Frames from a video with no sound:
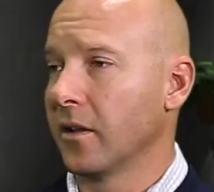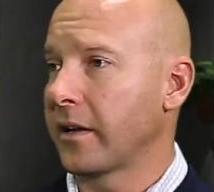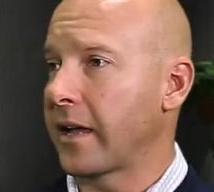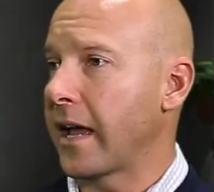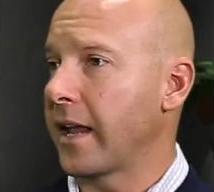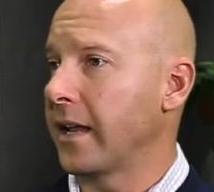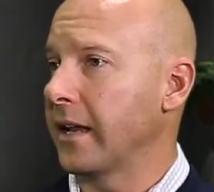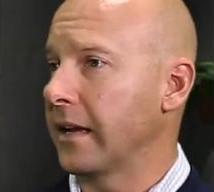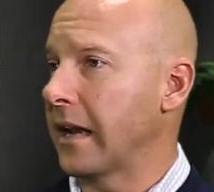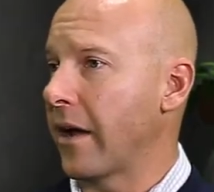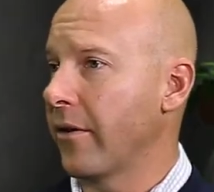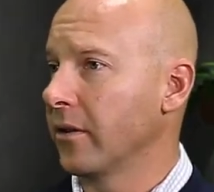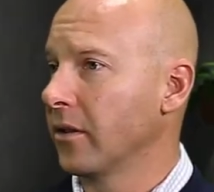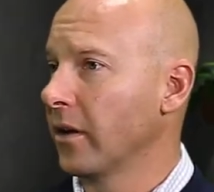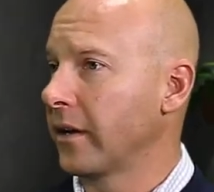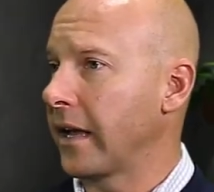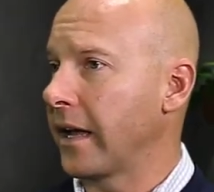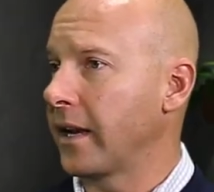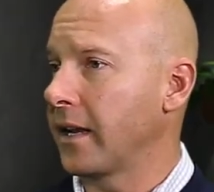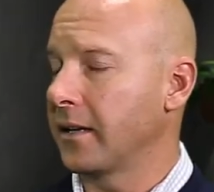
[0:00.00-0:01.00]
look at it, and I
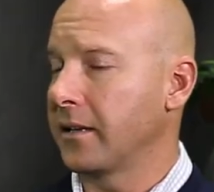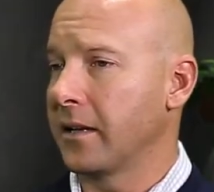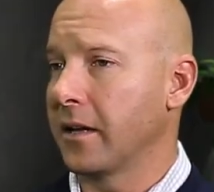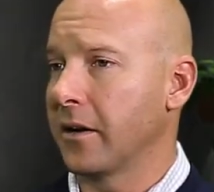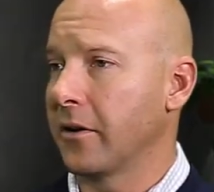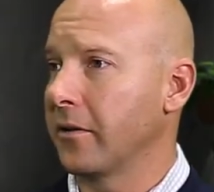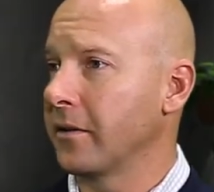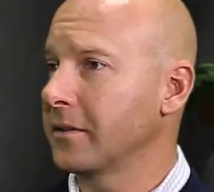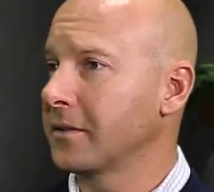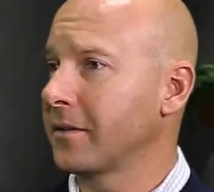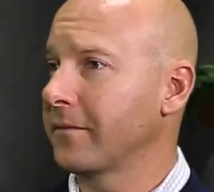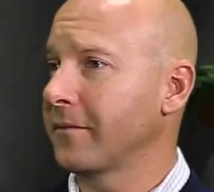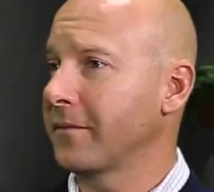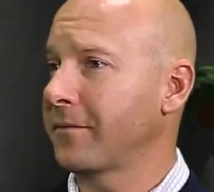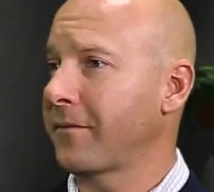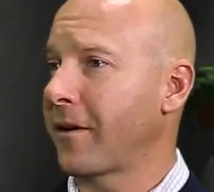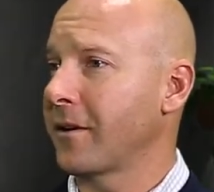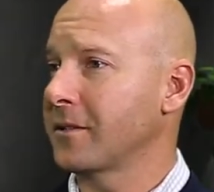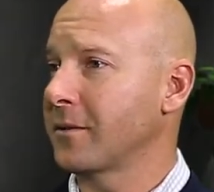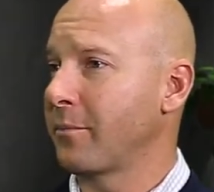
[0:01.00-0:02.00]
would look at it,
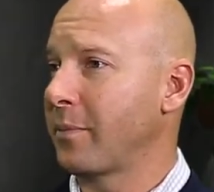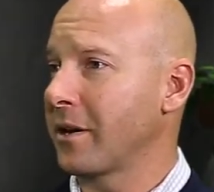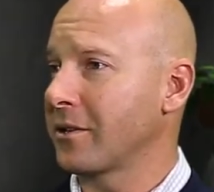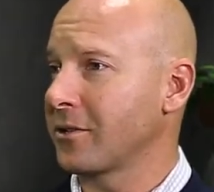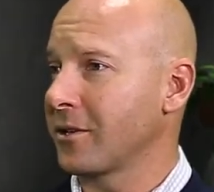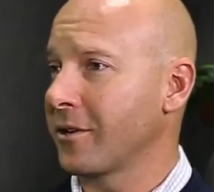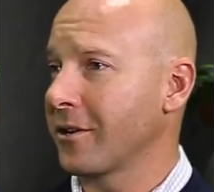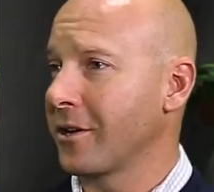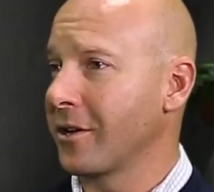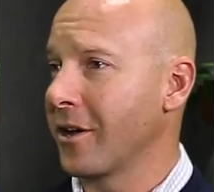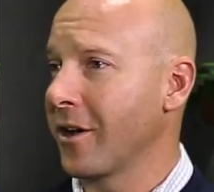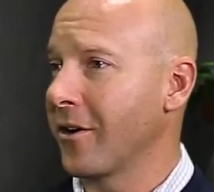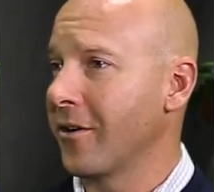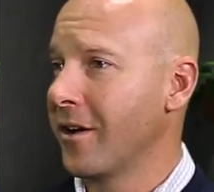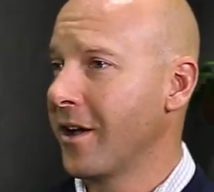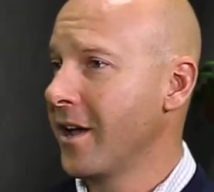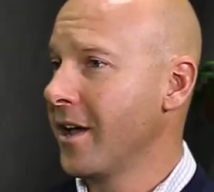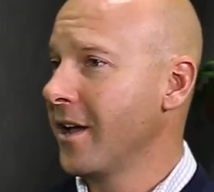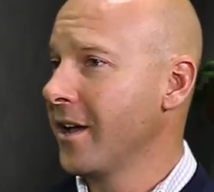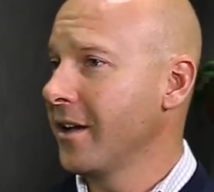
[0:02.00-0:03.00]
as far as a picture can
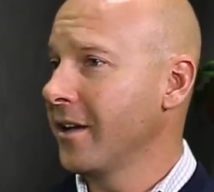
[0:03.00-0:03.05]
go.